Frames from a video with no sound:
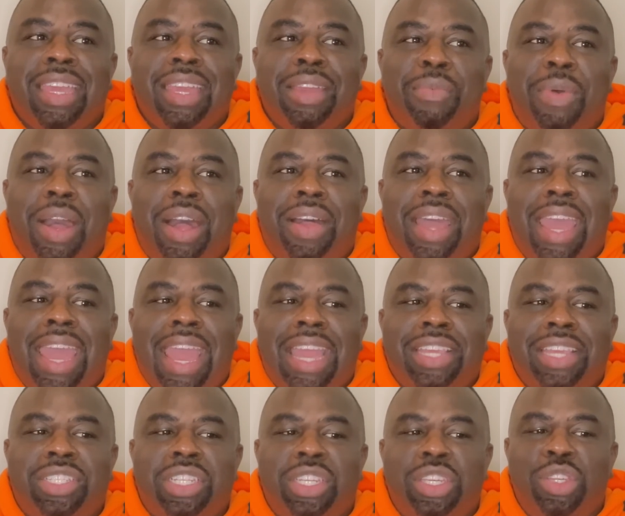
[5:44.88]
while
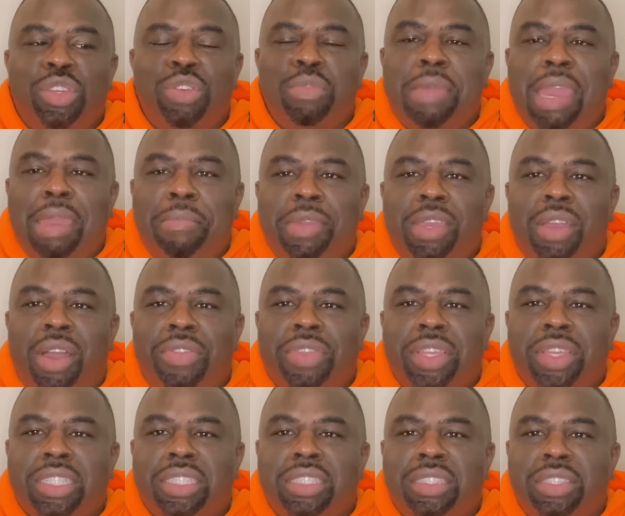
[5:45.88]
Ashley, you may be on
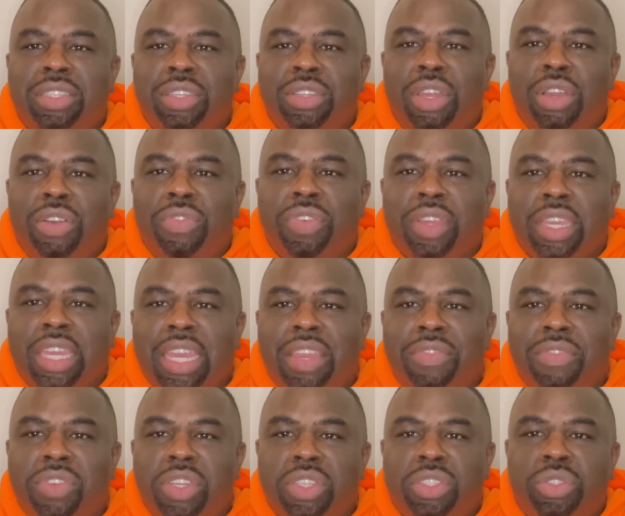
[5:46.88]
this, you know,
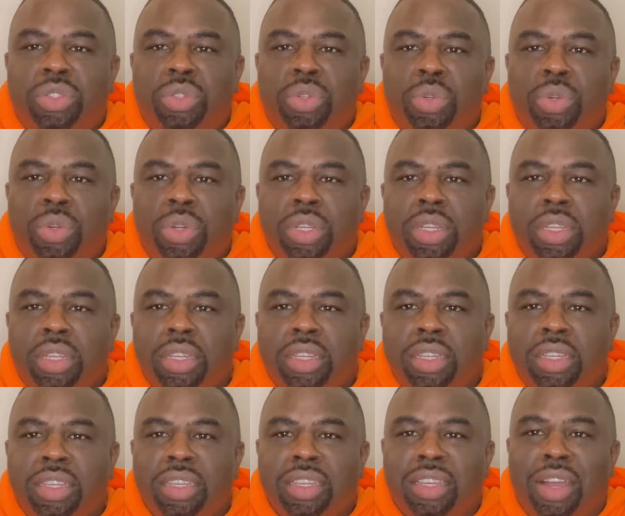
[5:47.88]
forgiveness tour
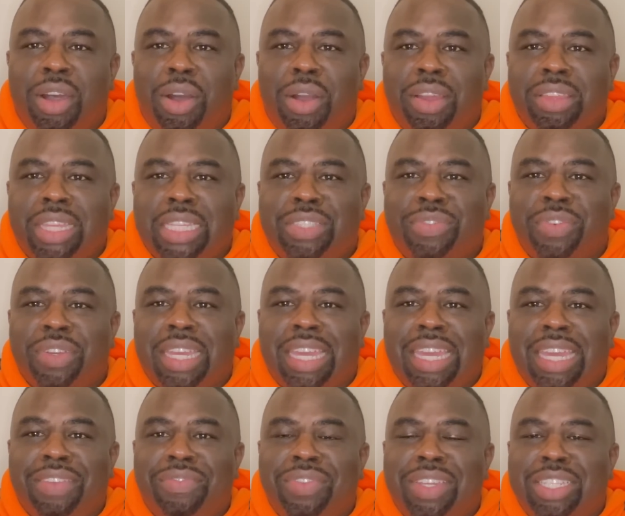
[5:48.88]
or this
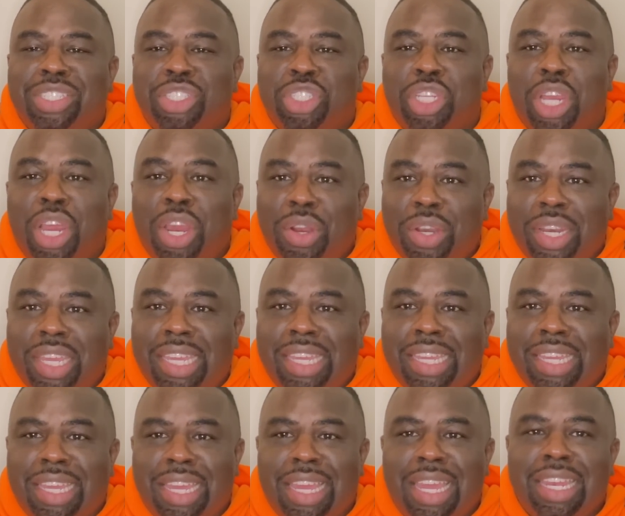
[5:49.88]
forgiveness
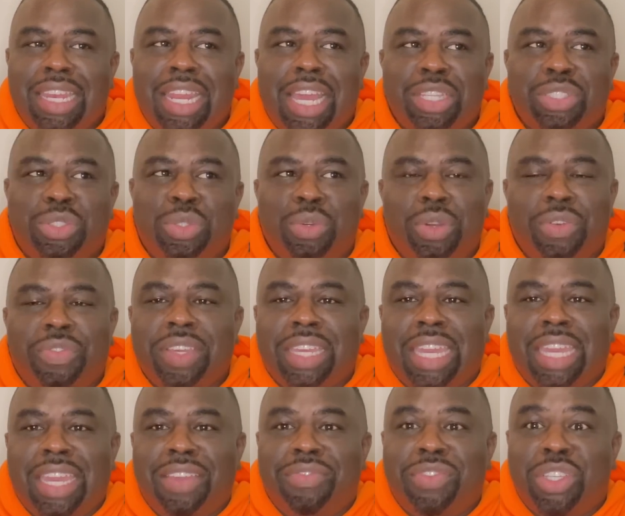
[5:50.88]
journey, not tour,
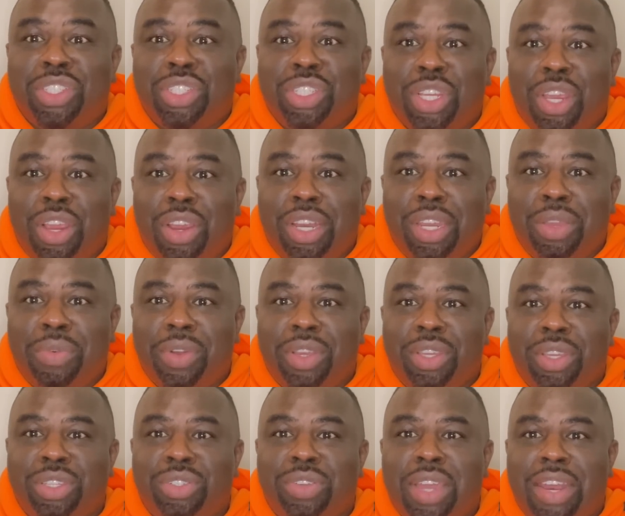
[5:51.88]
forgiveness journey where
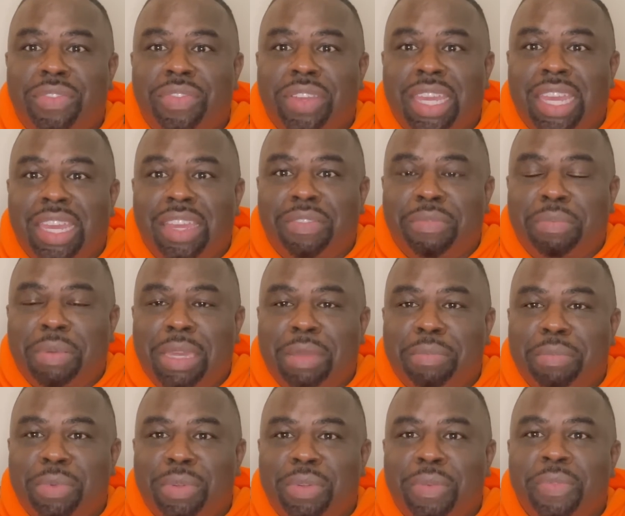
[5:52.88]
you try to forgive
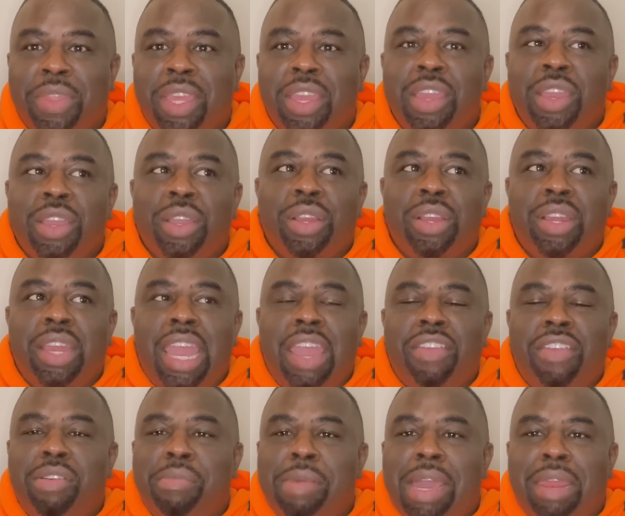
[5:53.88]
people, girl,
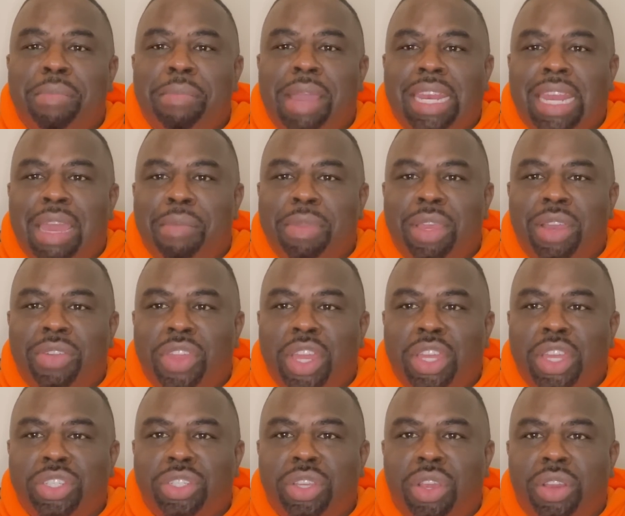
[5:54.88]
everybody might not be on
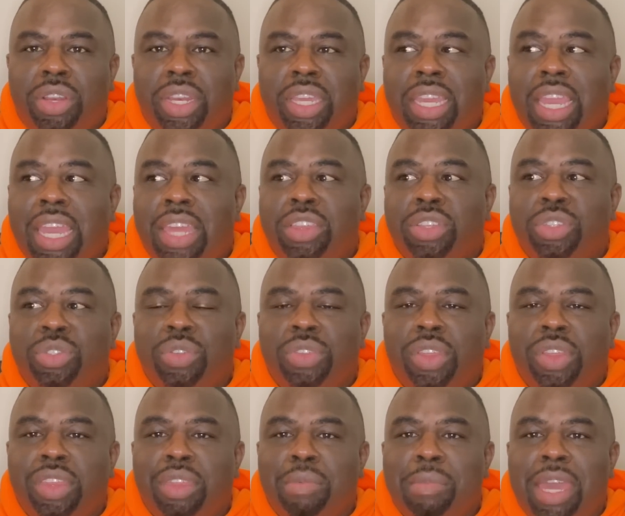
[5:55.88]
that journey. And the truth
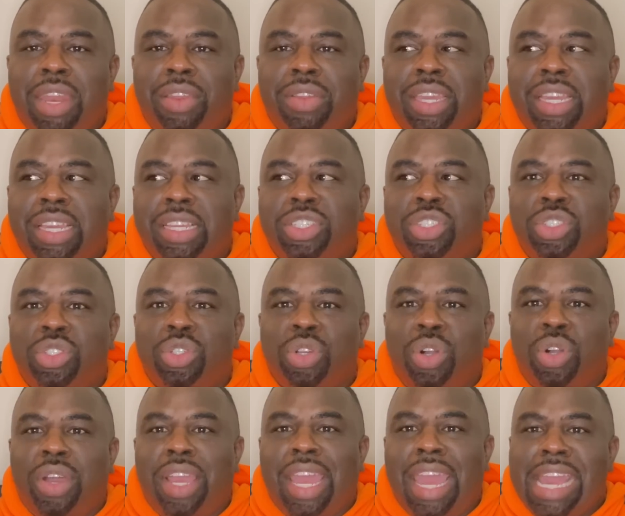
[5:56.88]
of the matter is,
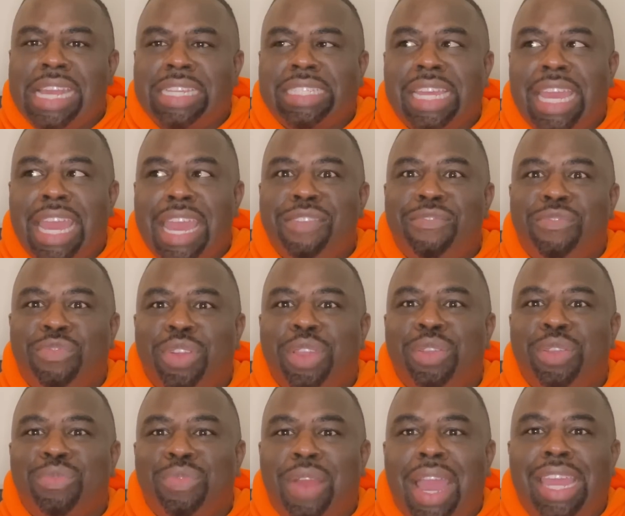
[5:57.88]
Joy has
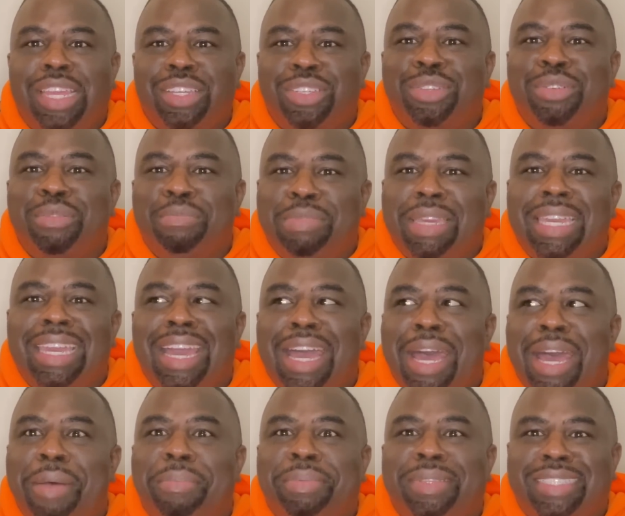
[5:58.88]
every right to be
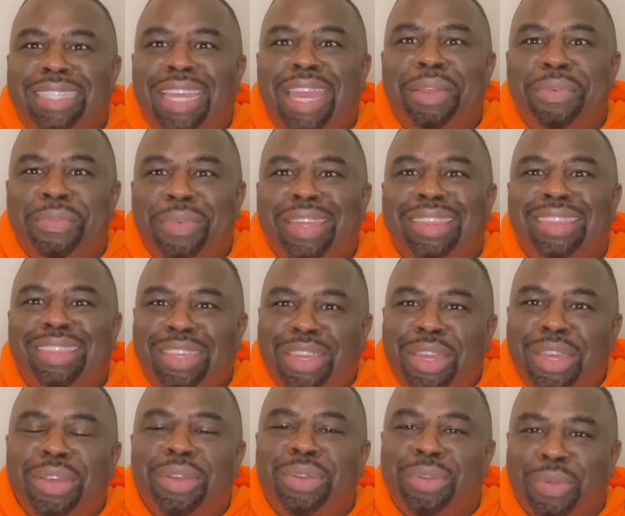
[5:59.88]
upset with
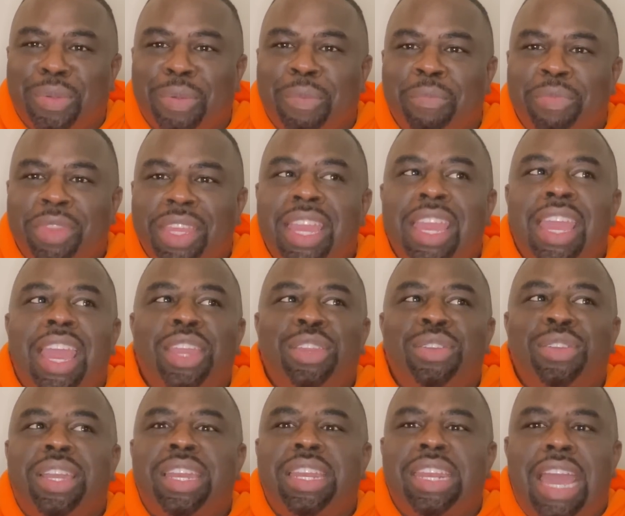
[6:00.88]
you. And
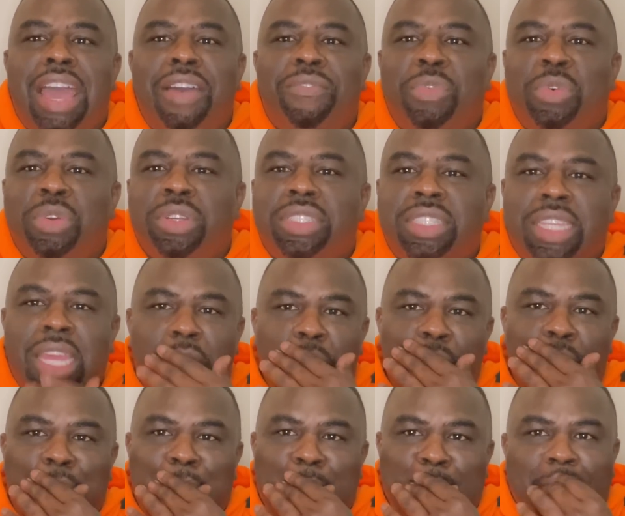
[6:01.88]
you cannot force
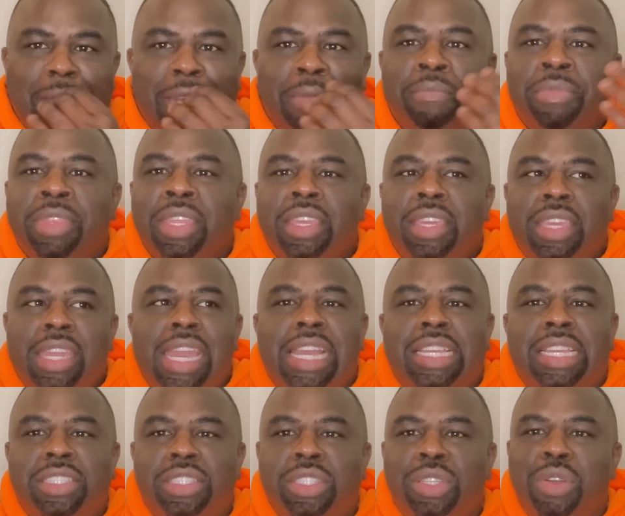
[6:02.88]
that woman.
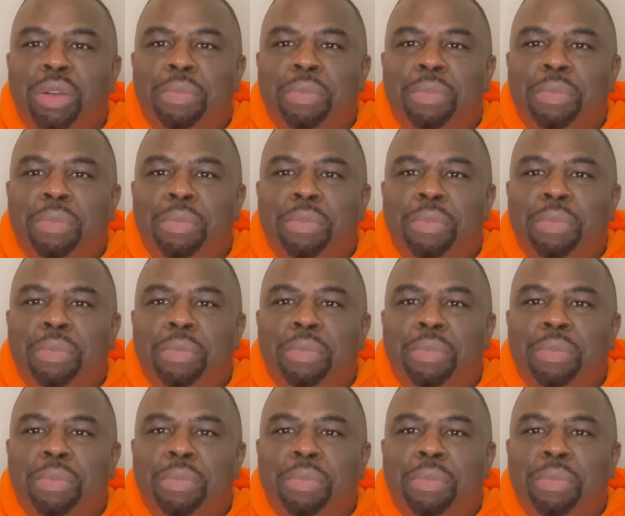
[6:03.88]
Yes, you